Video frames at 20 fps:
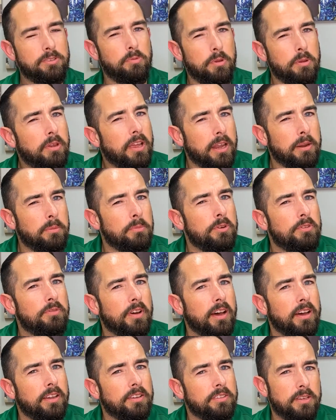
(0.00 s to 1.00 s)
we kind of move
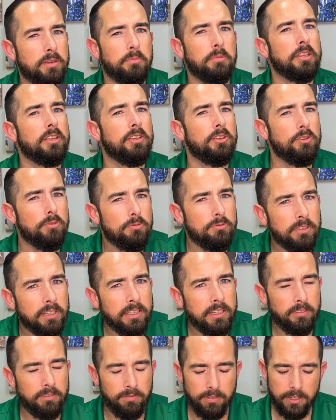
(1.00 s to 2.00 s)
on, some of the
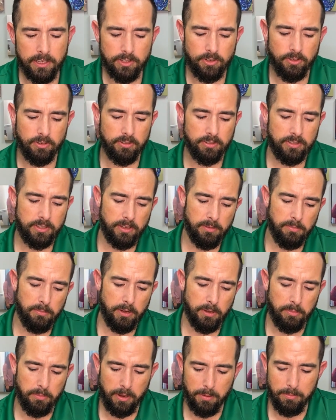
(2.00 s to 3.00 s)
unique features that
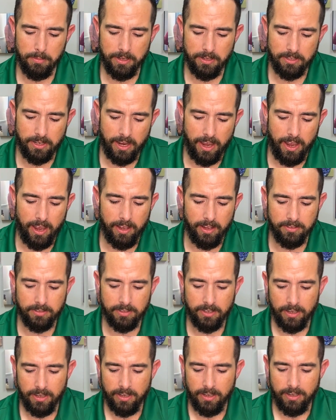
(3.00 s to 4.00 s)
Miramar Beach has
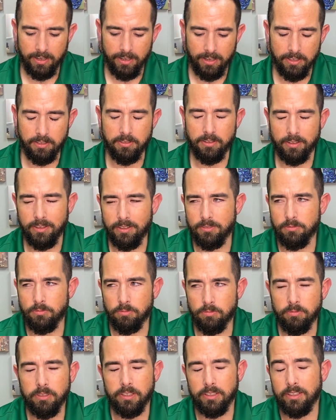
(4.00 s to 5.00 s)
is
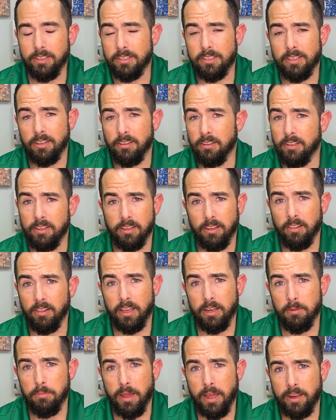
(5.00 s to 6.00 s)
realistically the
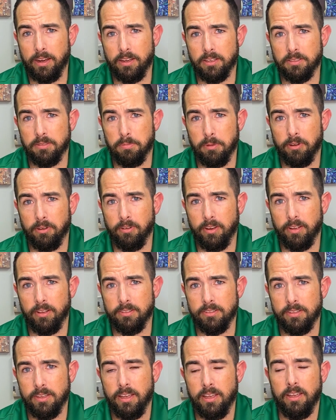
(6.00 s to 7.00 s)
laid-back
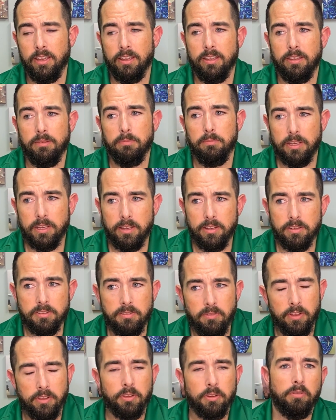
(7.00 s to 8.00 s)
experience. Because
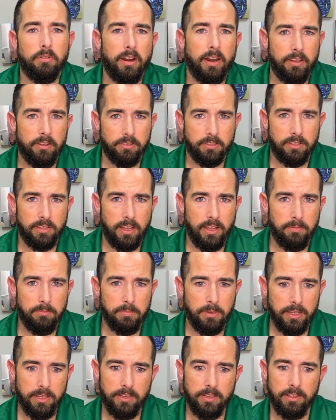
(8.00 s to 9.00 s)
of all the crowds not
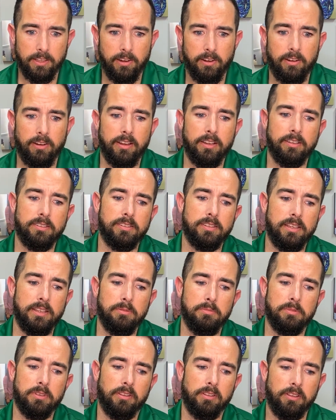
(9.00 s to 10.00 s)
being there, it
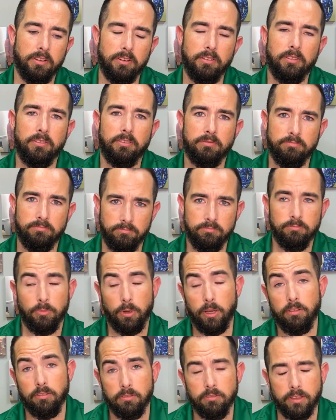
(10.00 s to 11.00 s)
seems a little,
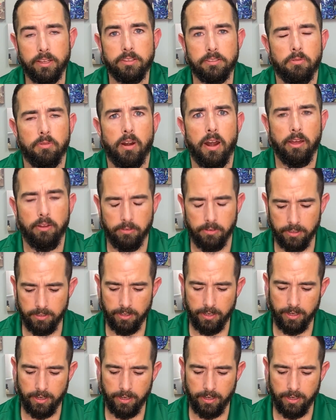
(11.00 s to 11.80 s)
well, less crowded,